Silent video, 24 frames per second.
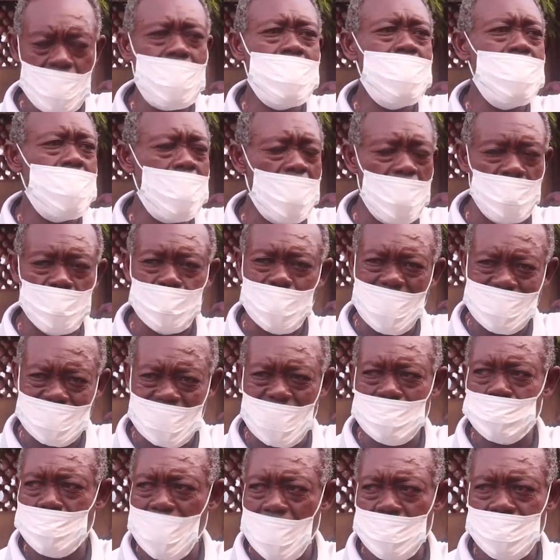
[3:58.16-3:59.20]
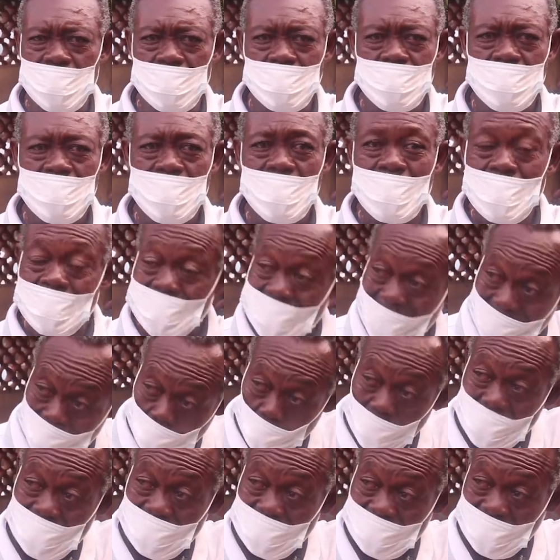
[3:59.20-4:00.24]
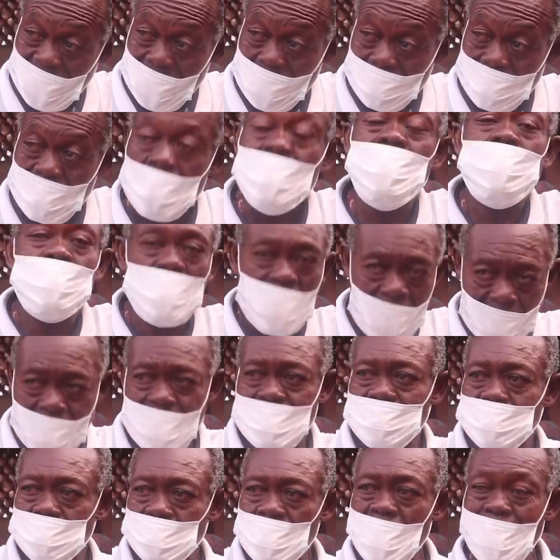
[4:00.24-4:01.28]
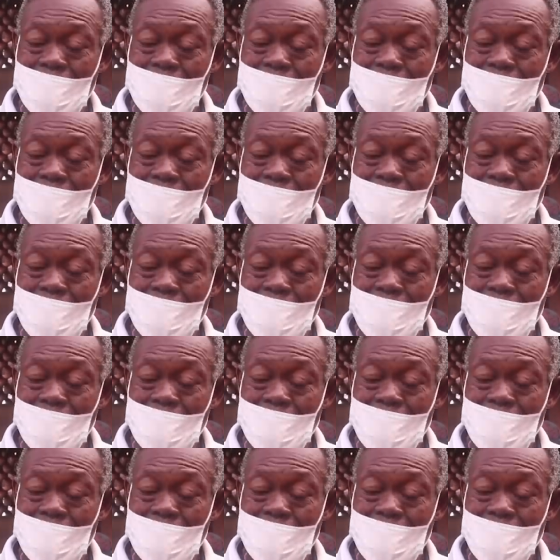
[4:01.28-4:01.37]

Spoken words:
Of blessed memory. That's what he said. Yes.